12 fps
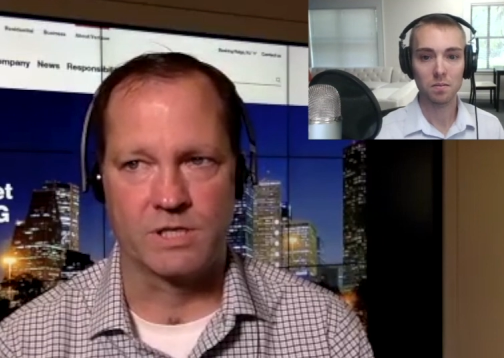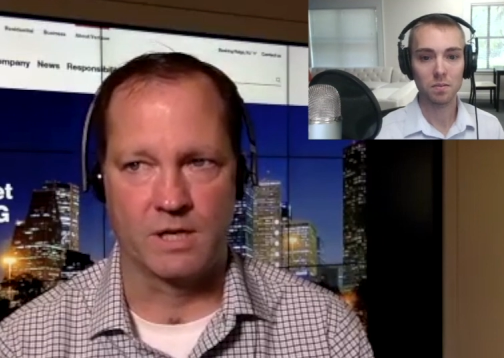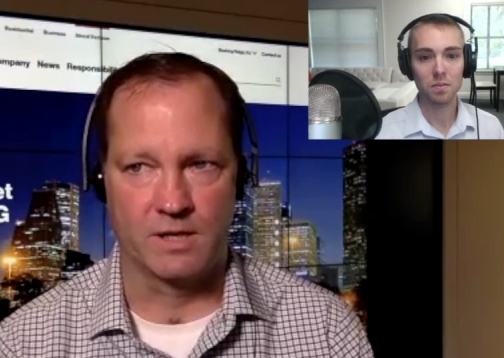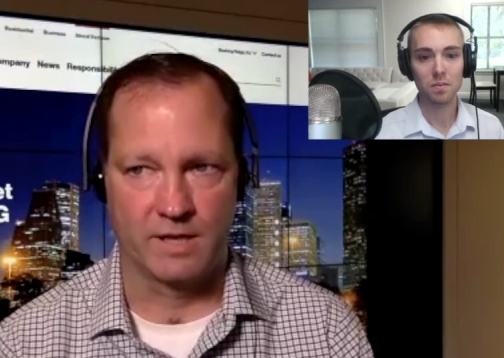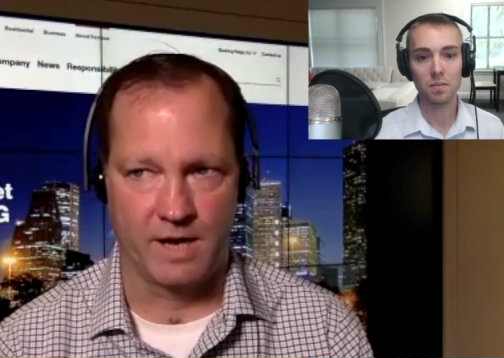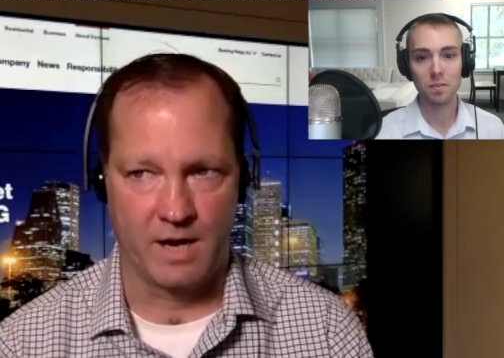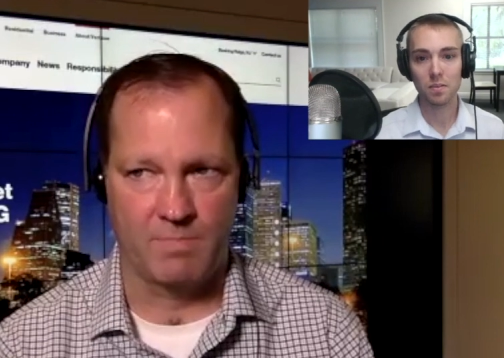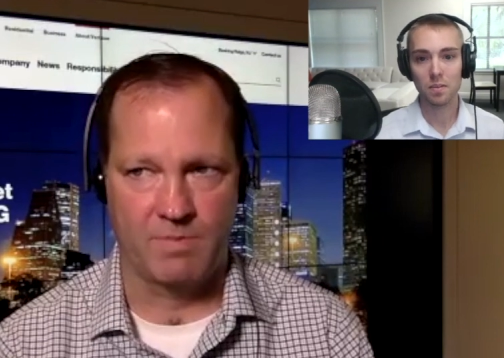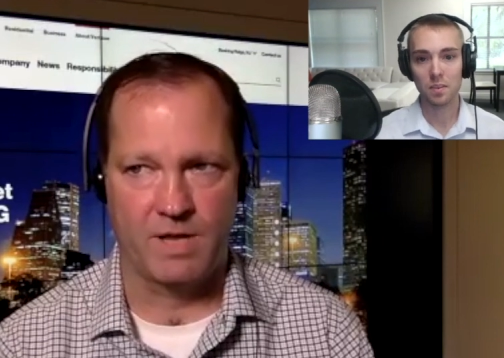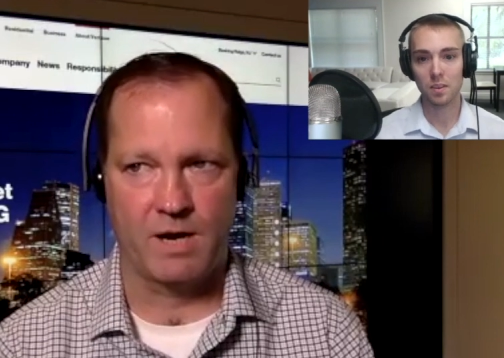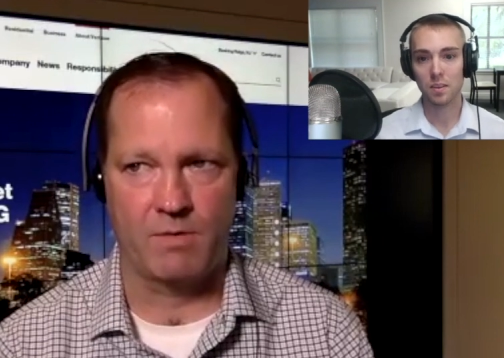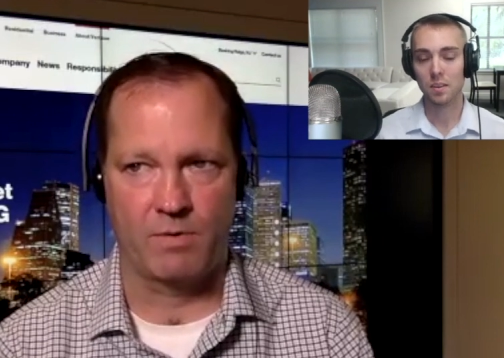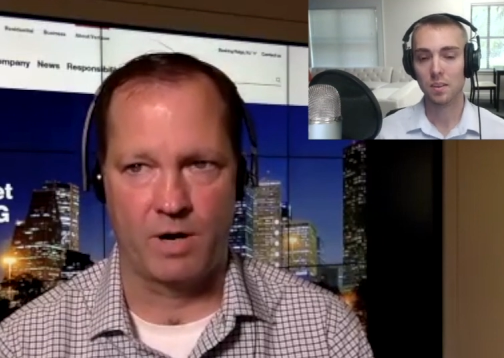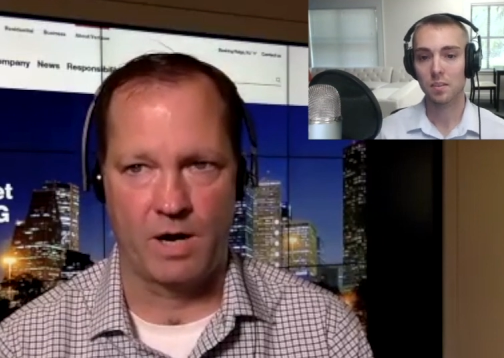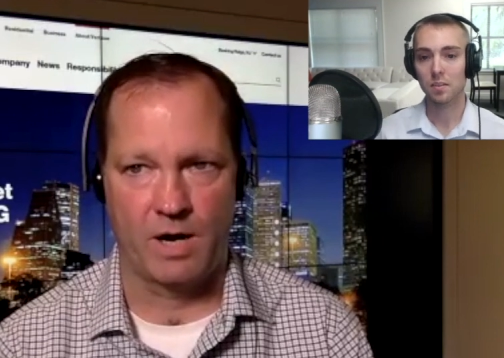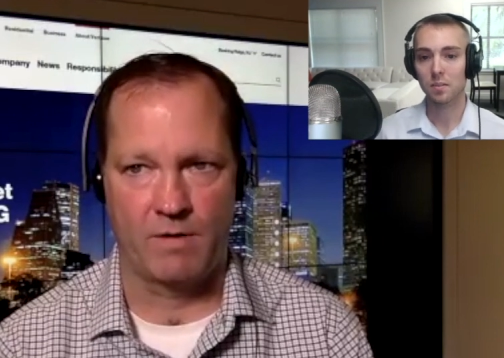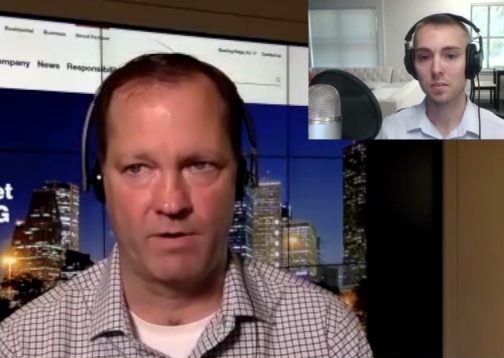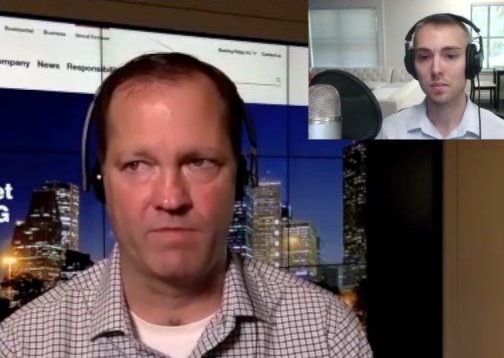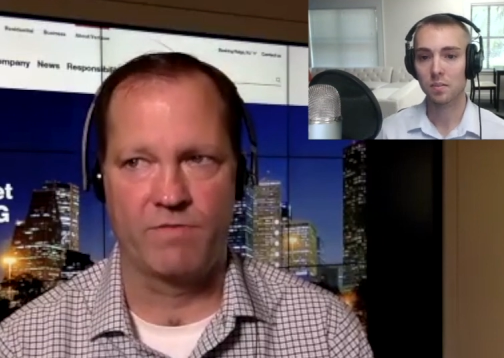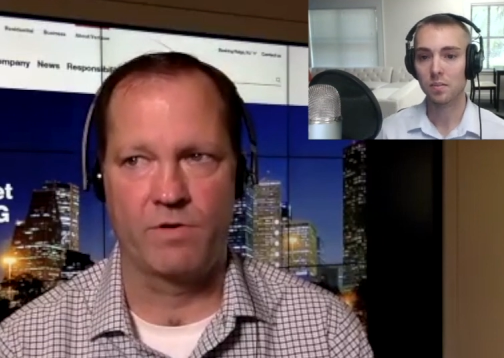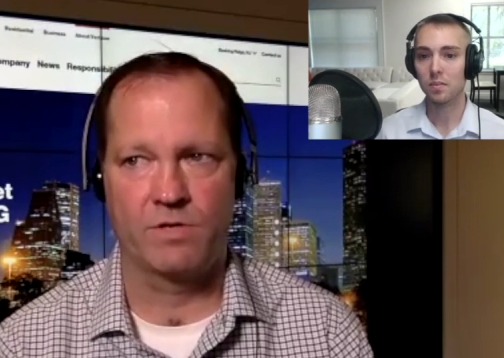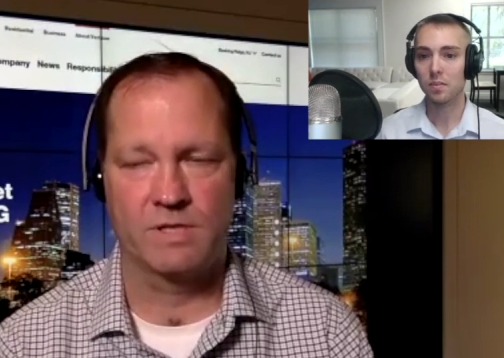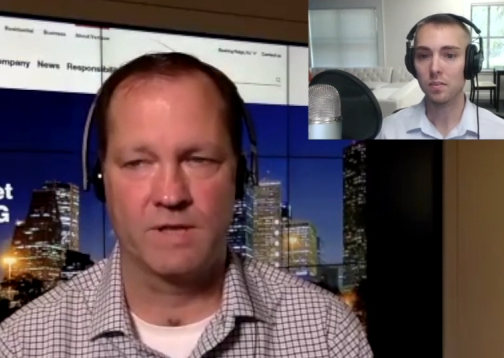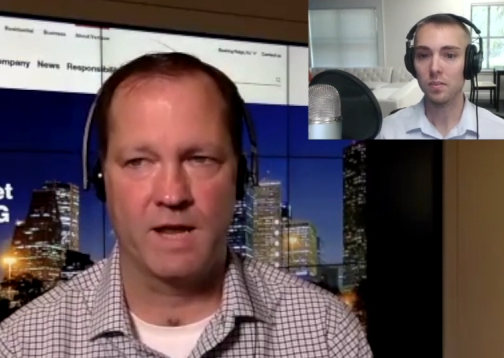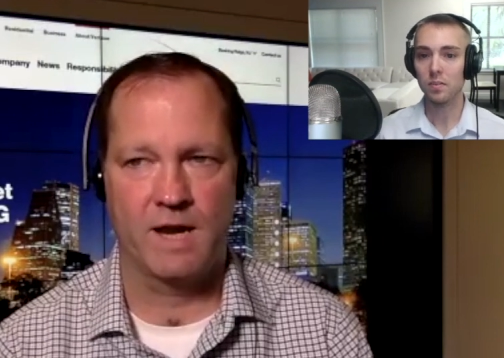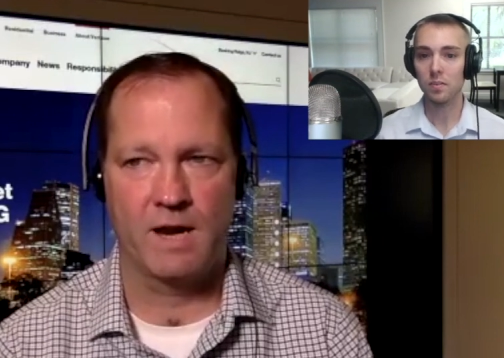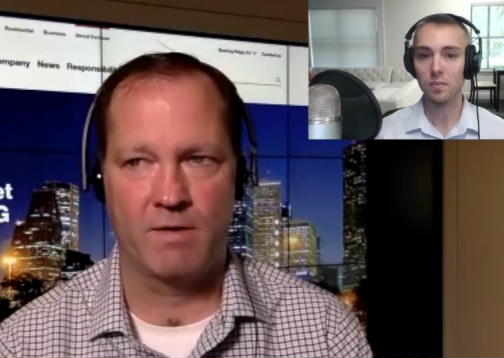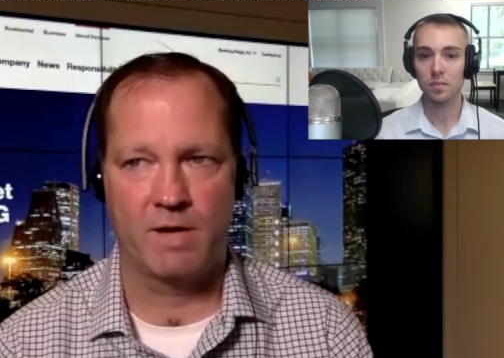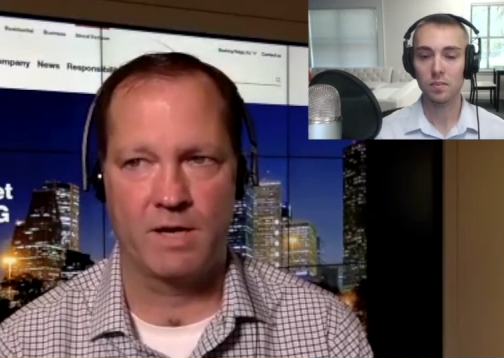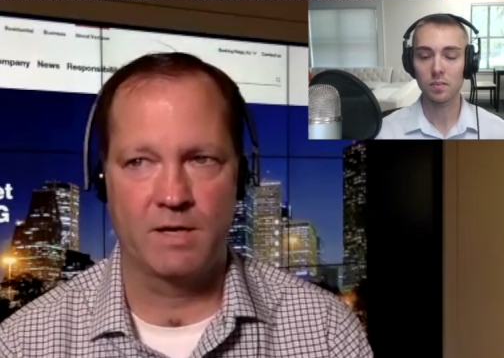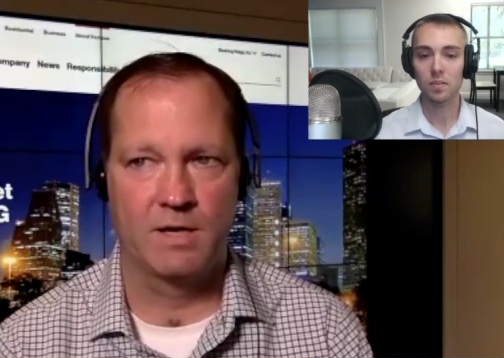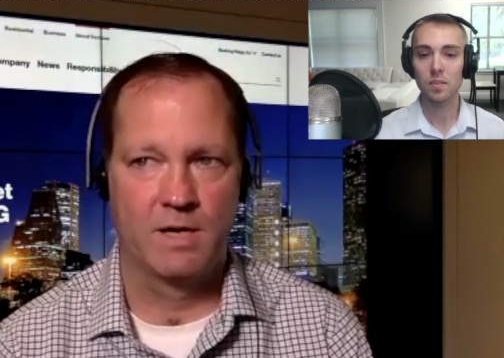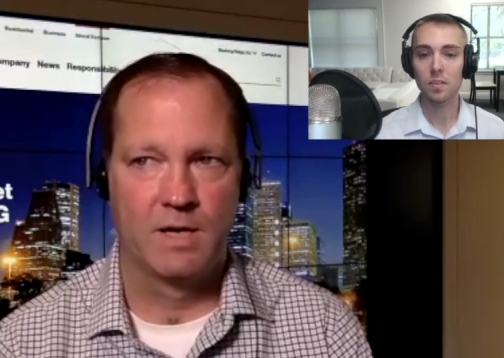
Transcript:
Speaker 1: skilling up there. We're hiring folks in that area.